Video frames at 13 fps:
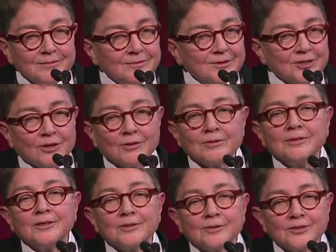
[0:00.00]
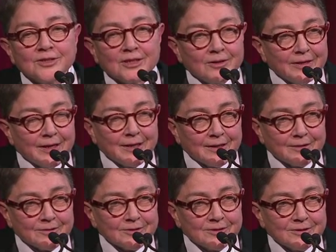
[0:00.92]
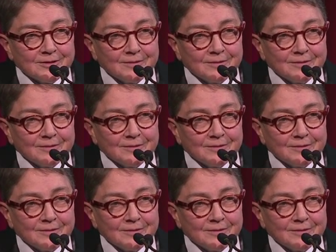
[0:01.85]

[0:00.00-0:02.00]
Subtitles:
this whole dinner is on the house.